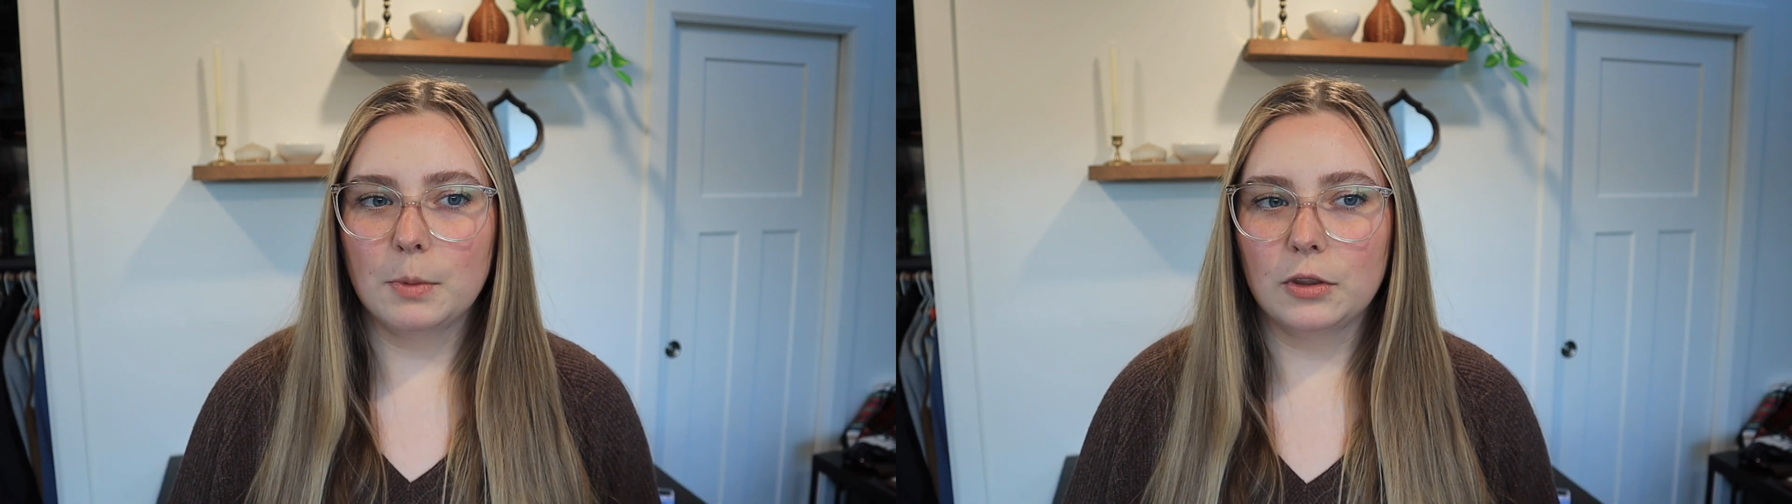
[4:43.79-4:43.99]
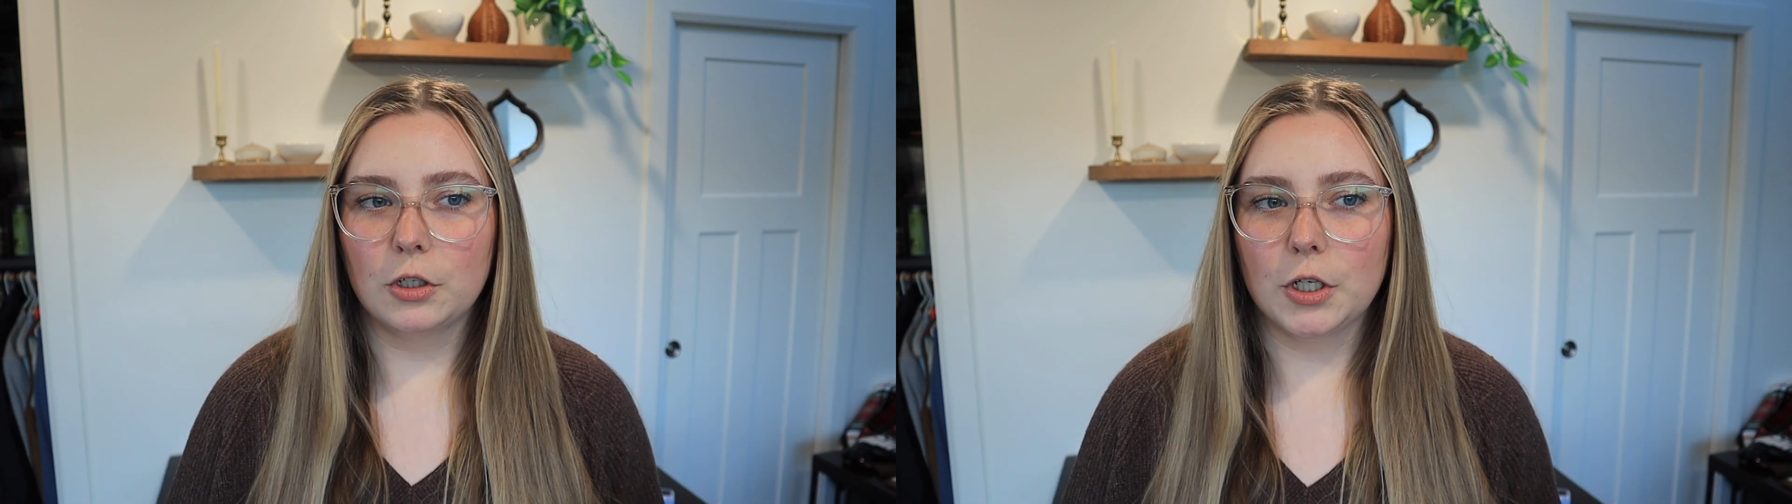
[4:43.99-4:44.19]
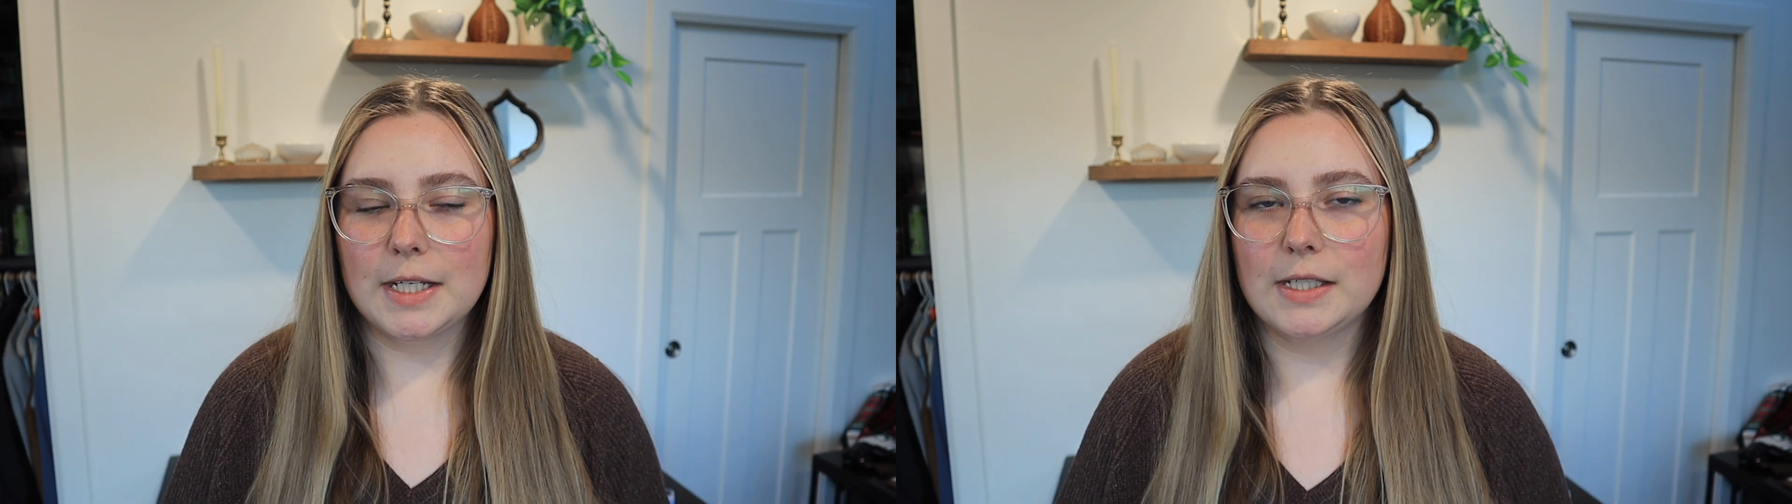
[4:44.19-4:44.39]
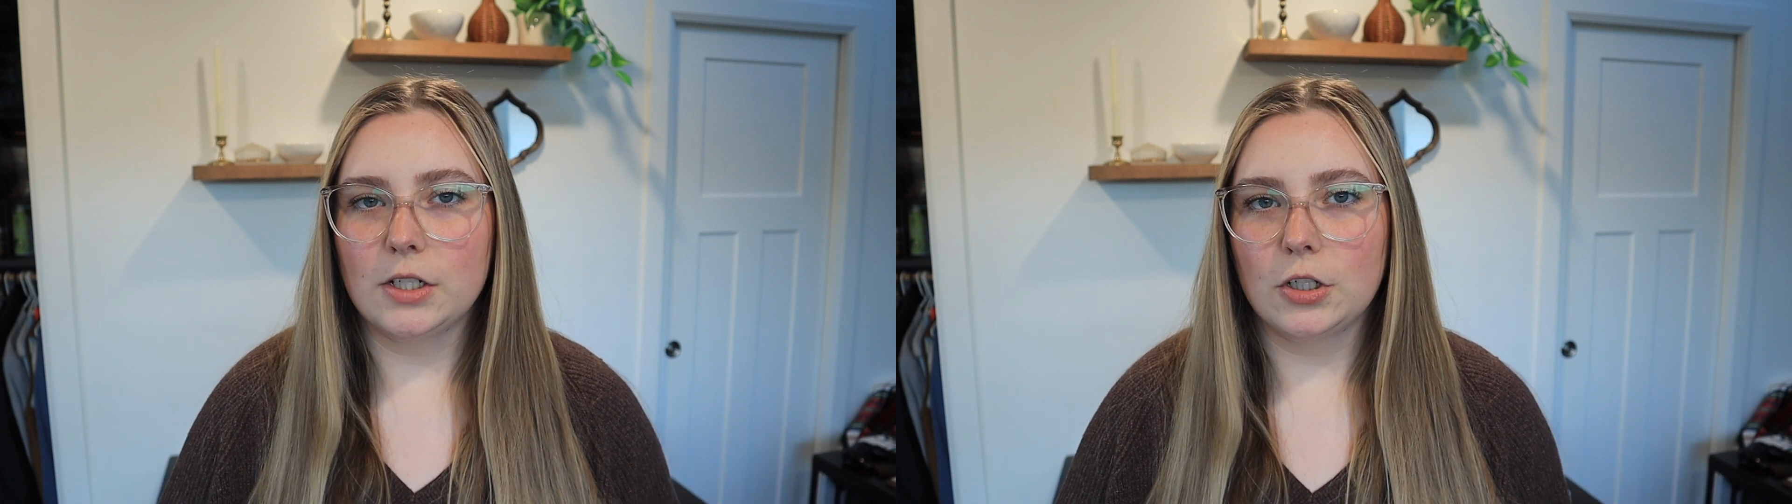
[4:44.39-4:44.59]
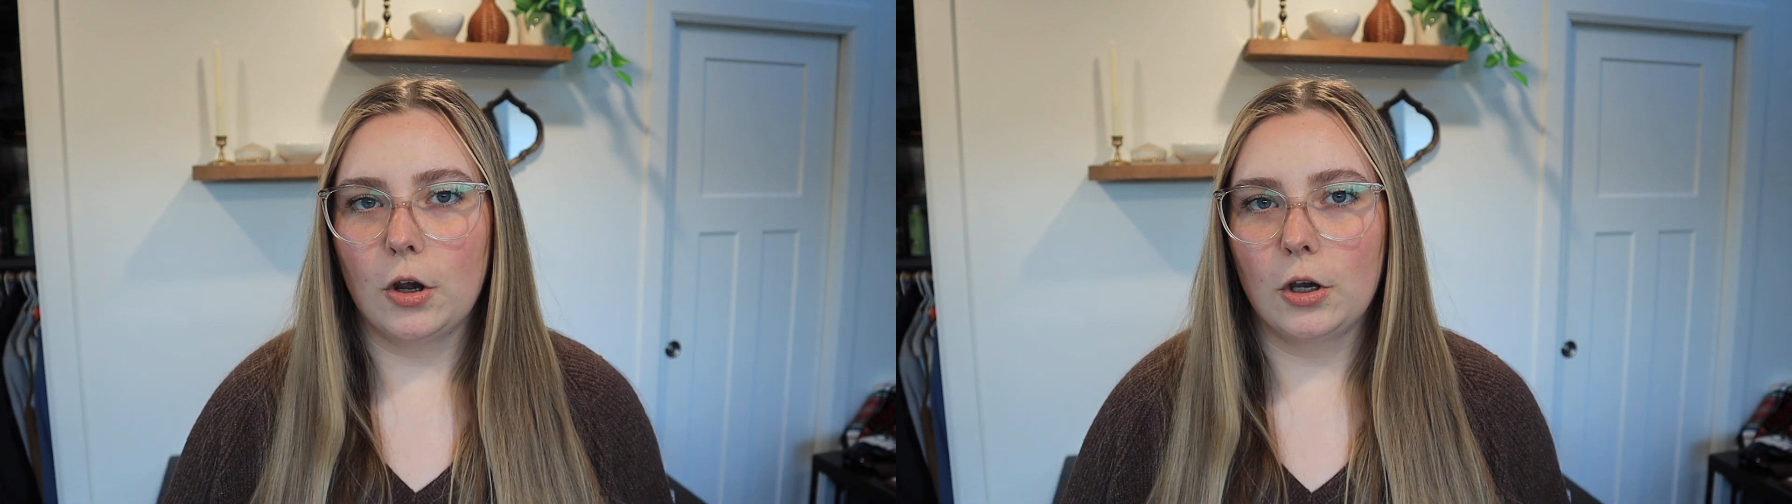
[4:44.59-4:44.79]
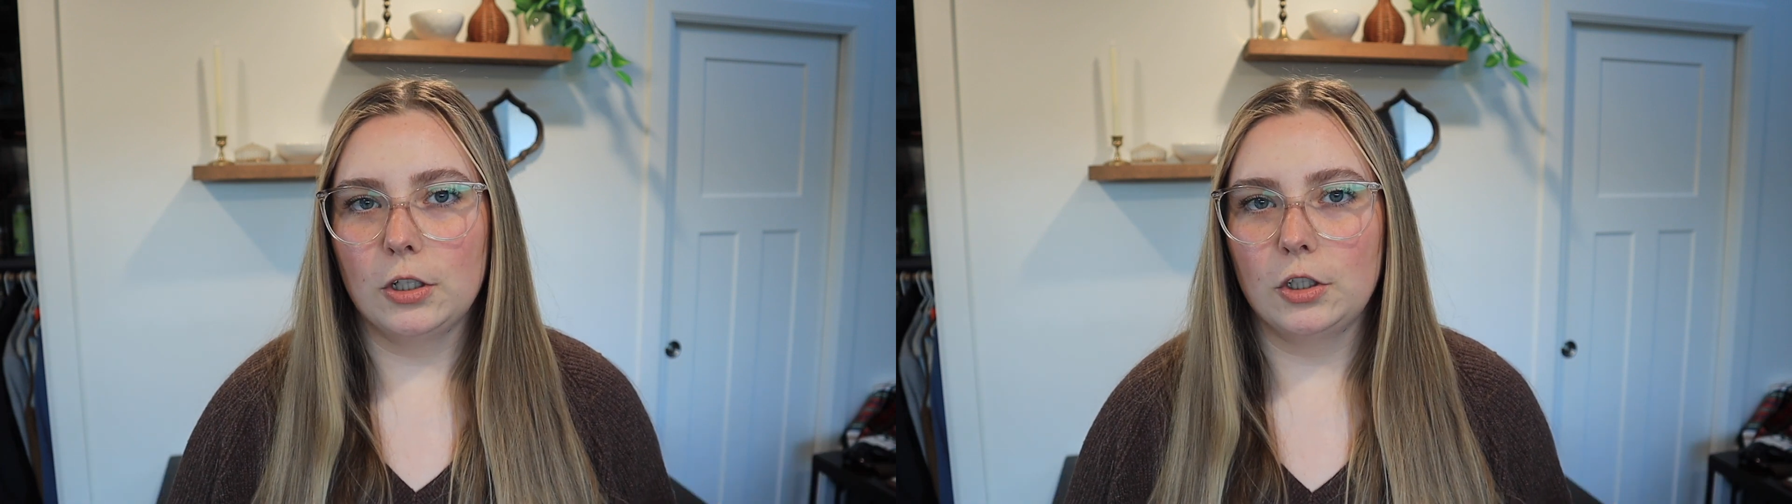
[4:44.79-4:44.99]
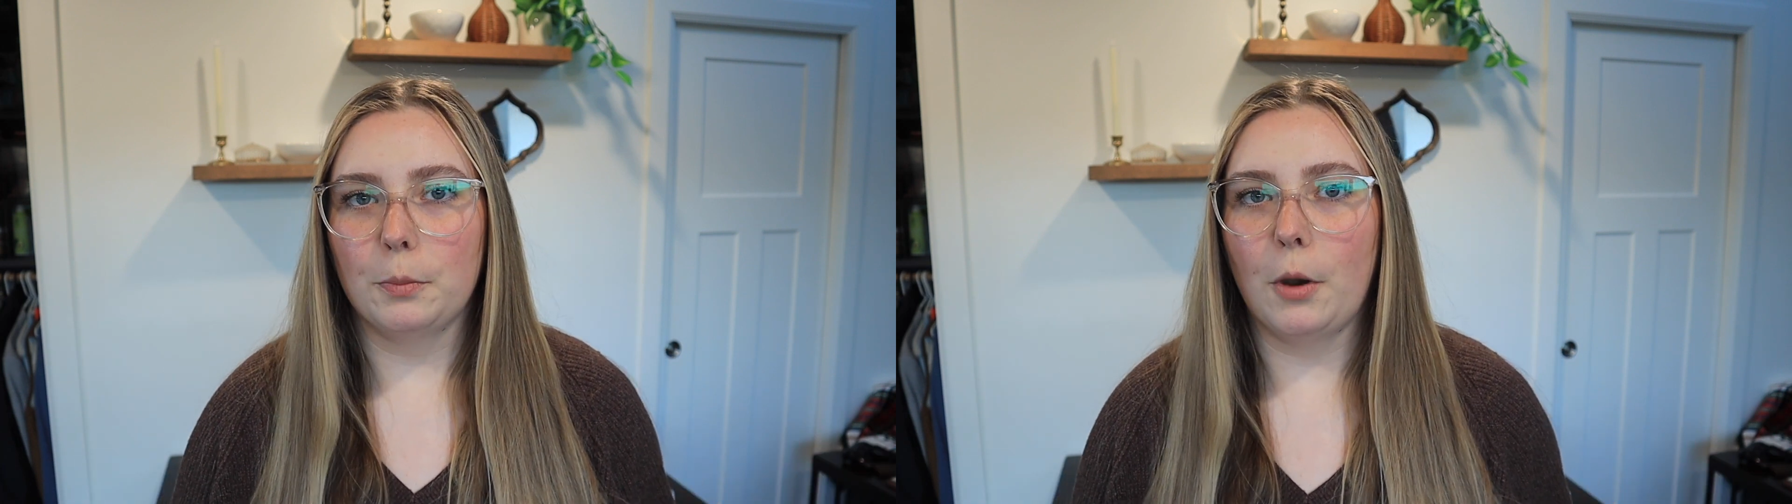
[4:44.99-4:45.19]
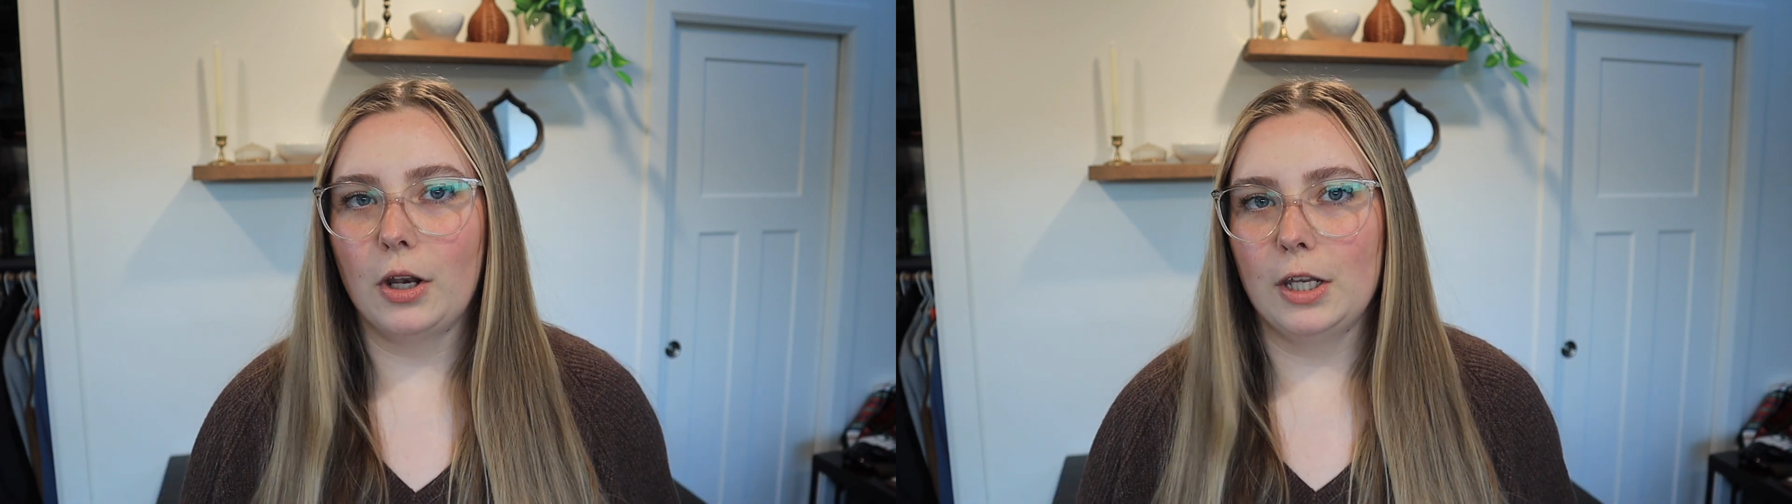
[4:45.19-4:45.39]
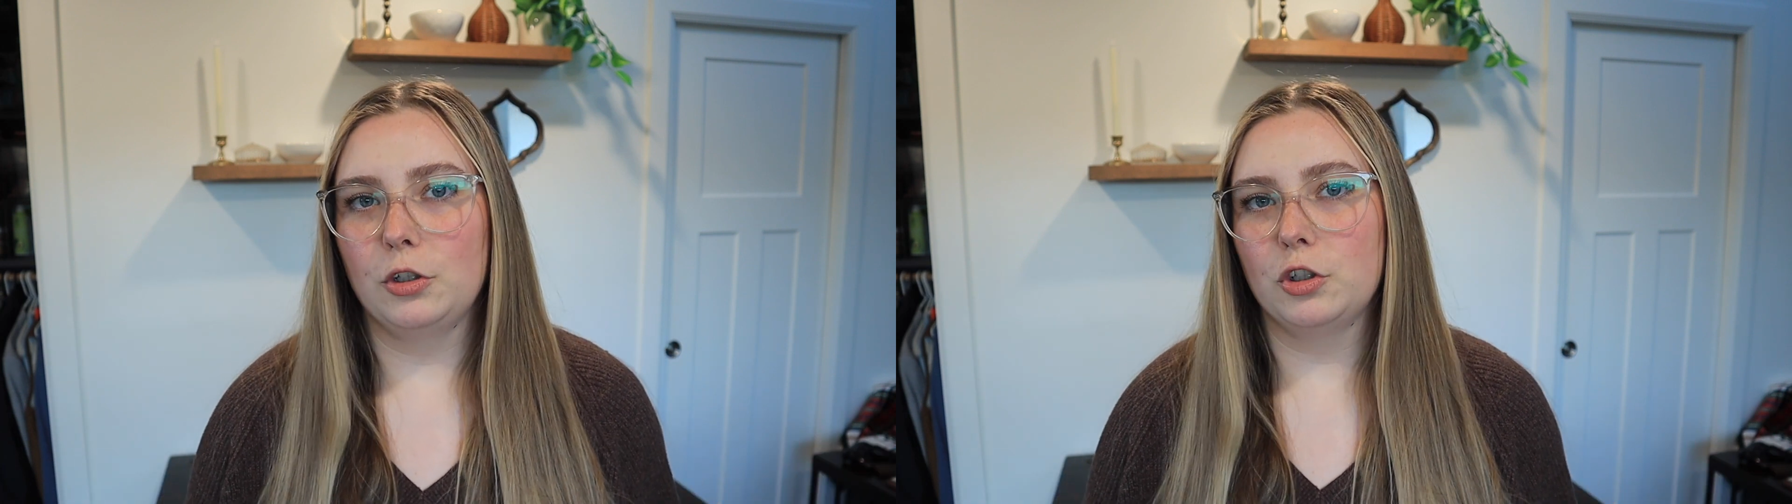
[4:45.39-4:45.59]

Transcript: but they're easier on your body and